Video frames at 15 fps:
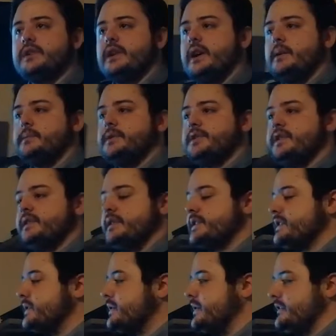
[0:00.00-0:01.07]
accomplishing this
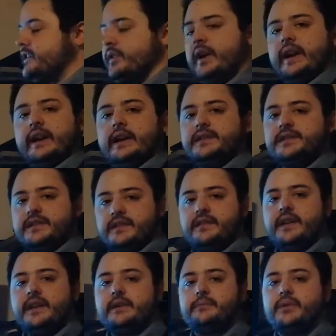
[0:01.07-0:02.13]
goal of creating a
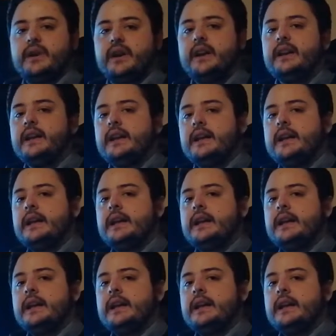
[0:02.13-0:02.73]
synthetic brain